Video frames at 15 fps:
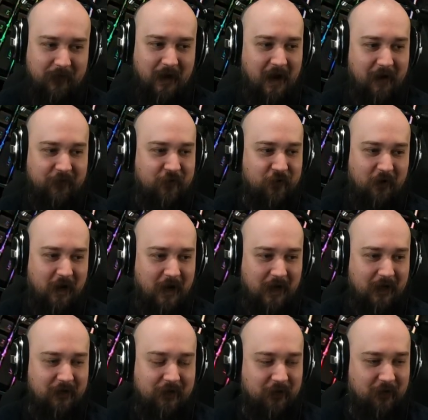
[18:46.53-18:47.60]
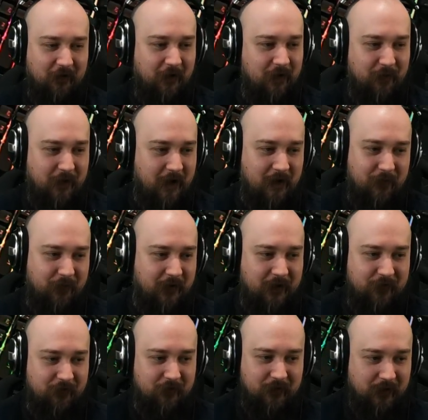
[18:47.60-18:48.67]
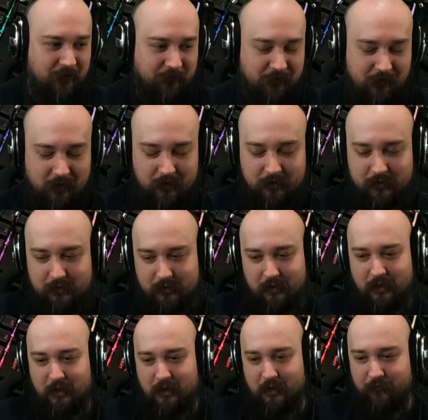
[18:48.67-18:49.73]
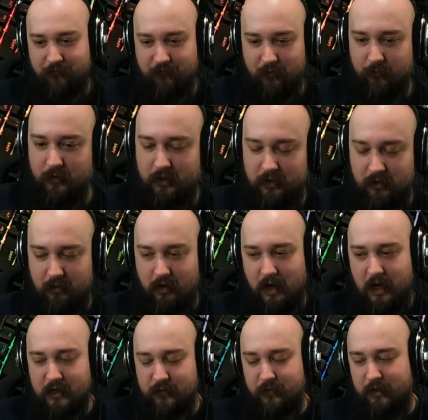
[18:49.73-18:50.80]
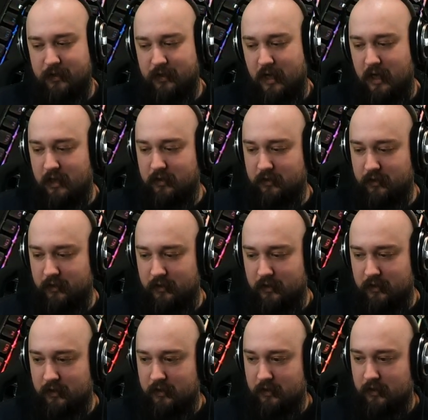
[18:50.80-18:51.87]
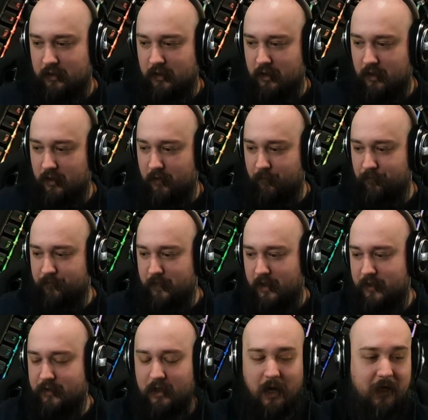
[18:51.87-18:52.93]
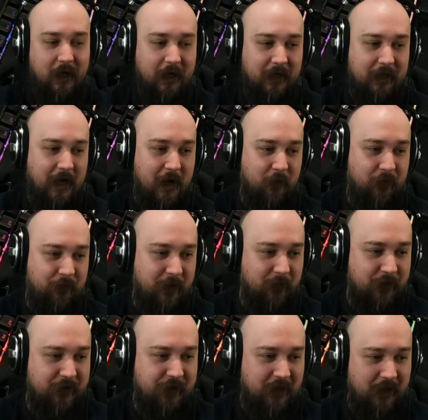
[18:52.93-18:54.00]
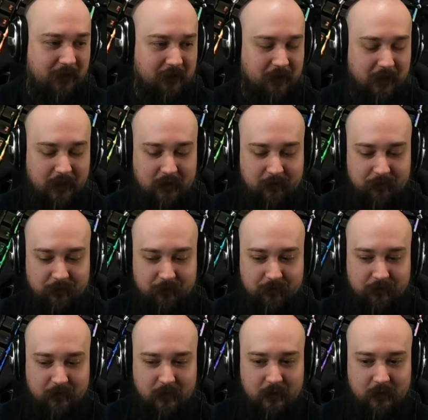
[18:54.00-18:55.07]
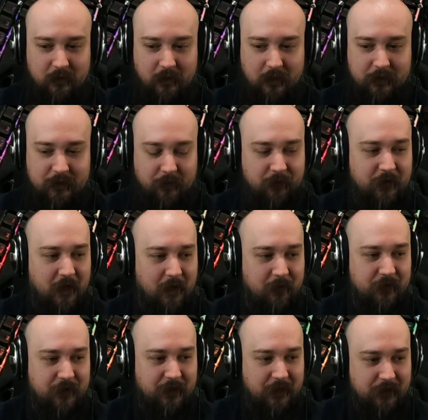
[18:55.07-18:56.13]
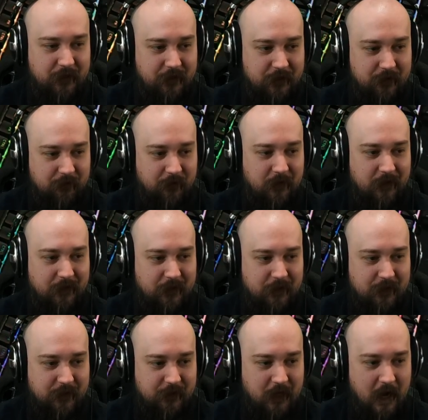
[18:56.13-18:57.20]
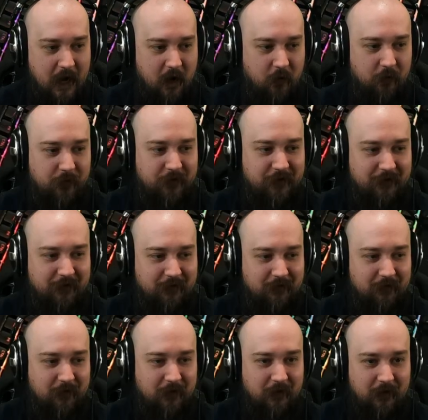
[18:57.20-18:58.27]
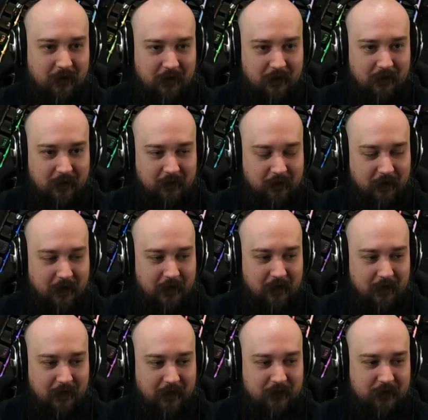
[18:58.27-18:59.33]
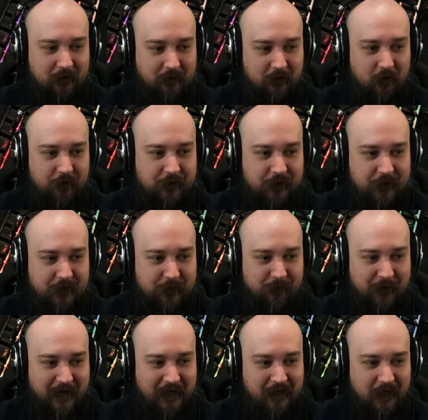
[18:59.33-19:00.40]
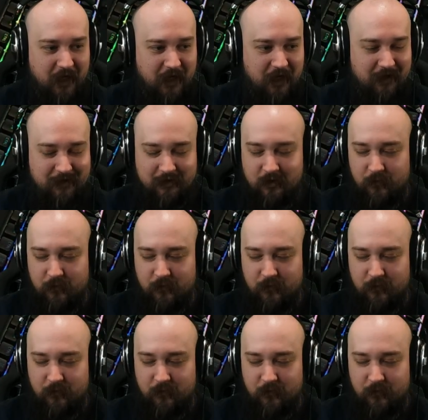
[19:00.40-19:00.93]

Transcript: I've tried to learn about it, but it's really difficult for me to grasp exactly. And it's like I kind of get what people say, like sometimes this sound, like it's a little spiky,